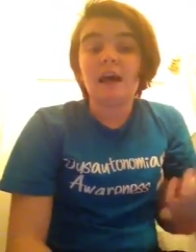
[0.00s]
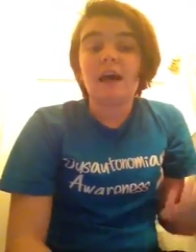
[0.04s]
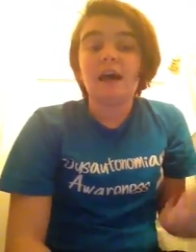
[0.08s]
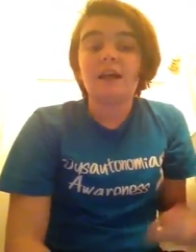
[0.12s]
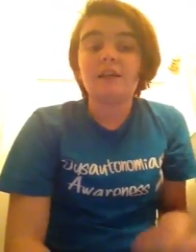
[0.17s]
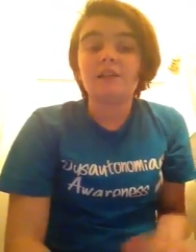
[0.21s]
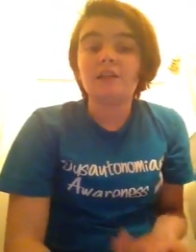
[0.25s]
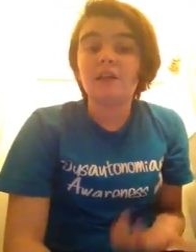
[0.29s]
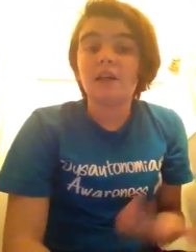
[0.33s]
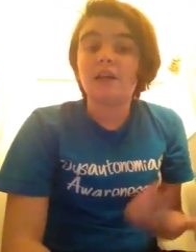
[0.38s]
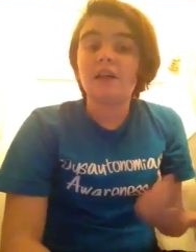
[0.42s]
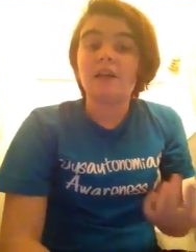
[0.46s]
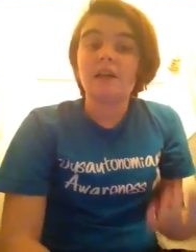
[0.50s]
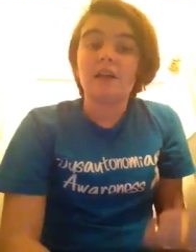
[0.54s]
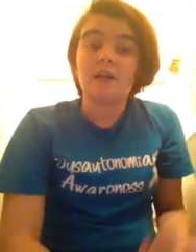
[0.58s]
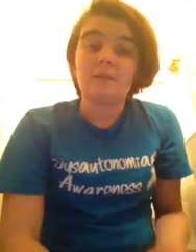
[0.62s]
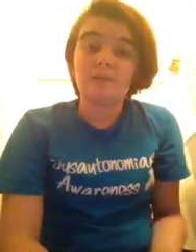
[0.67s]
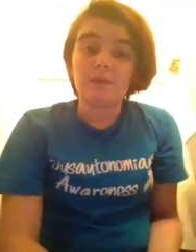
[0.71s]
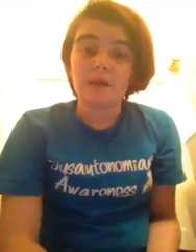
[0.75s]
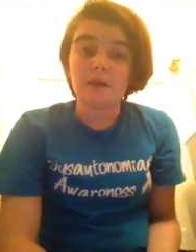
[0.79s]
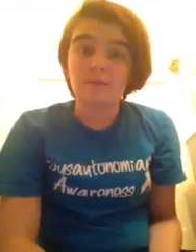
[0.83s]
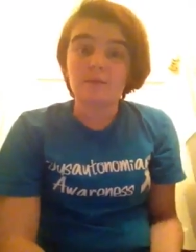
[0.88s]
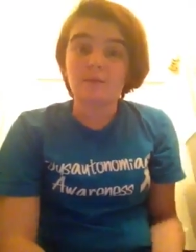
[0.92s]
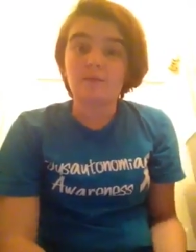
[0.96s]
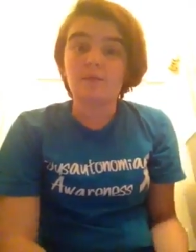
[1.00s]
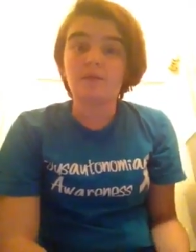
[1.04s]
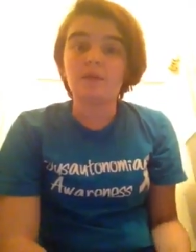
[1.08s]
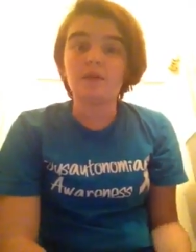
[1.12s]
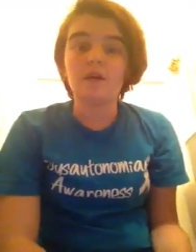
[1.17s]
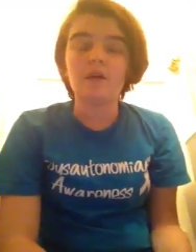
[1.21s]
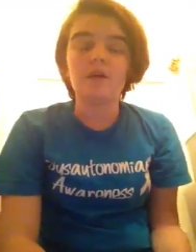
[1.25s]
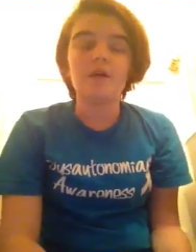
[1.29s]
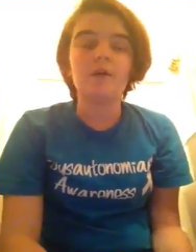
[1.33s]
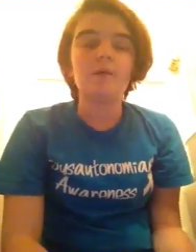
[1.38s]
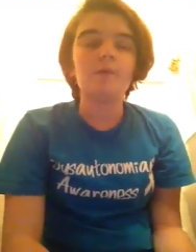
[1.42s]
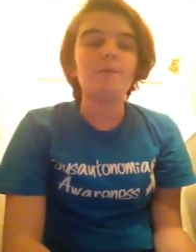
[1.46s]
I try to let people
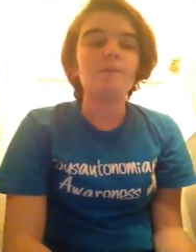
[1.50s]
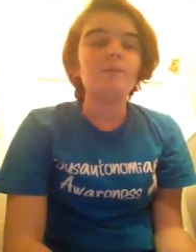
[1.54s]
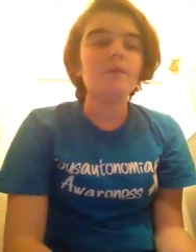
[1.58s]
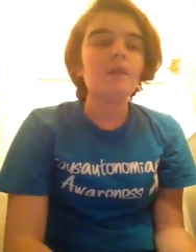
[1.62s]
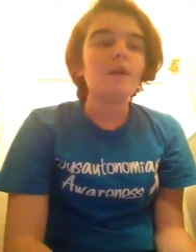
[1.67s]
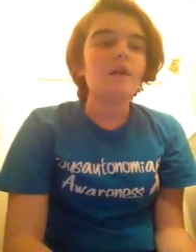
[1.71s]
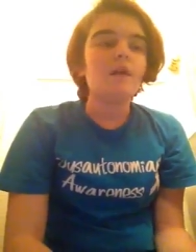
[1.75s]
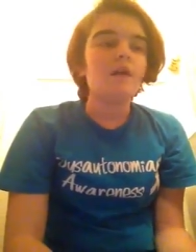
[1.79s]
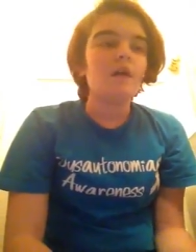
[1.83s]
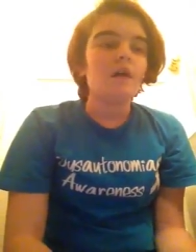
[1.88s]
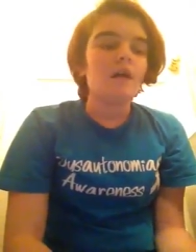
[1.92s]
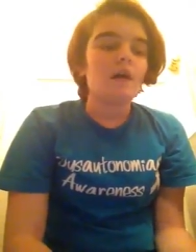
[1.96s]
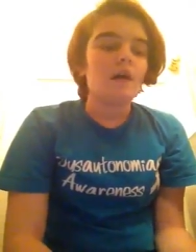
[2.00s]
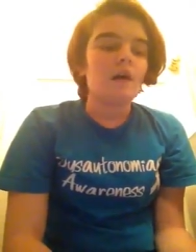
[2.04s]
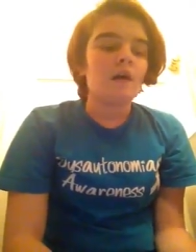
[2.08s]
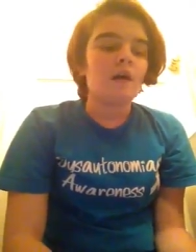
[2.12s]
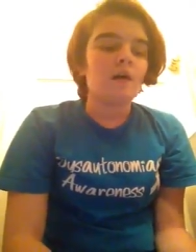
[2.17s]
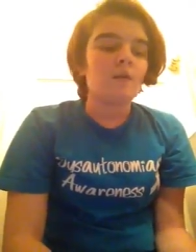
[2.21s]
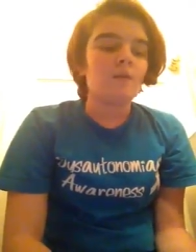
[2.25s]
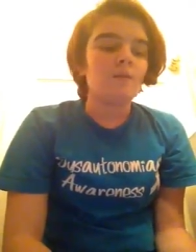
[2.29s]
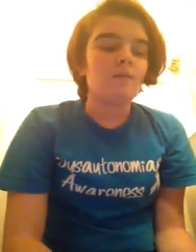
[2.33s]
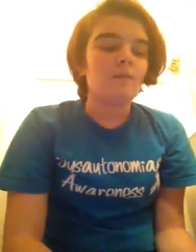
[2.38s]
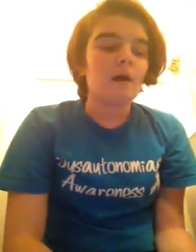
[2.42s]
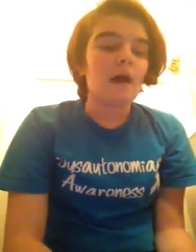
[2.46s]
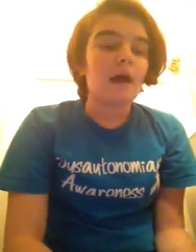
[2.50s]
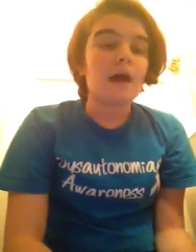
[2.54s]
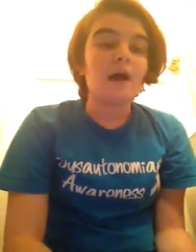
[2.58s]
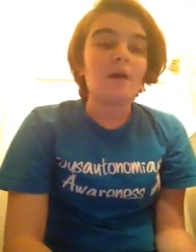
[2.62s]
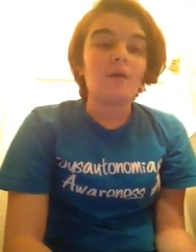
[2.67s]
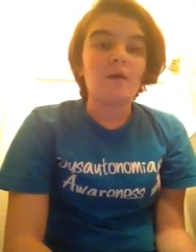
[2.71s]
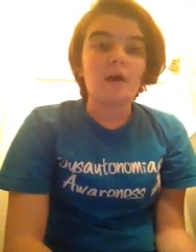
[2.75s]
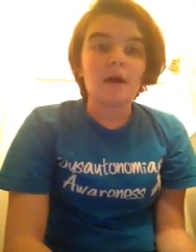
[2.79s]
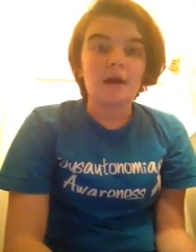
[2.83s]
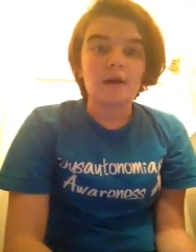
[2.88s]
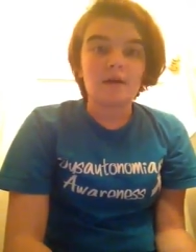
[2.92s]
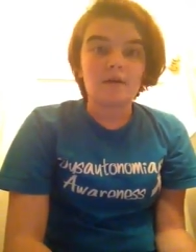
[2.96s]
know. Um,
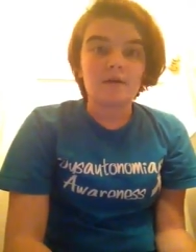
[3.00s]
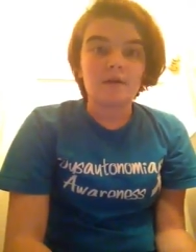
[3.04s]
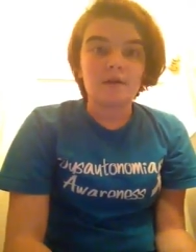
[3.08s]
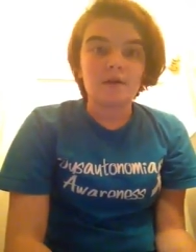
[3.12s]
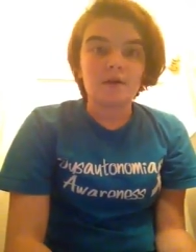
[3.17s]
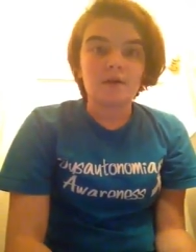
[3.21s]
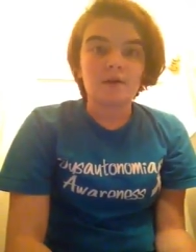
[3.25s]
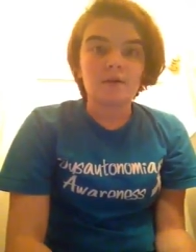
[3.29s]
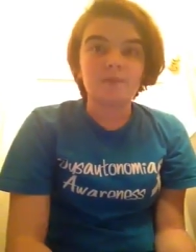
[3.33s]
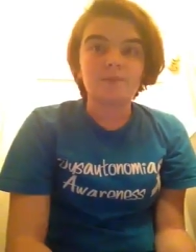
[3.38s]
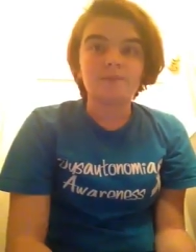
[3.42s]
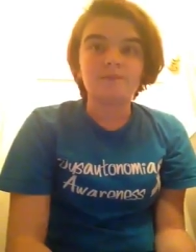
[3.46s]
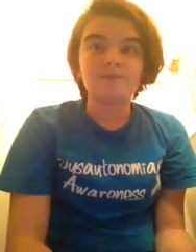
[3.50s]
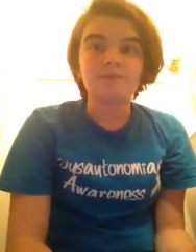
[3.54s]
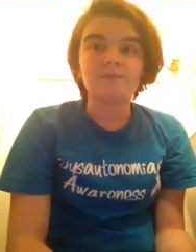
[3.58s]
however,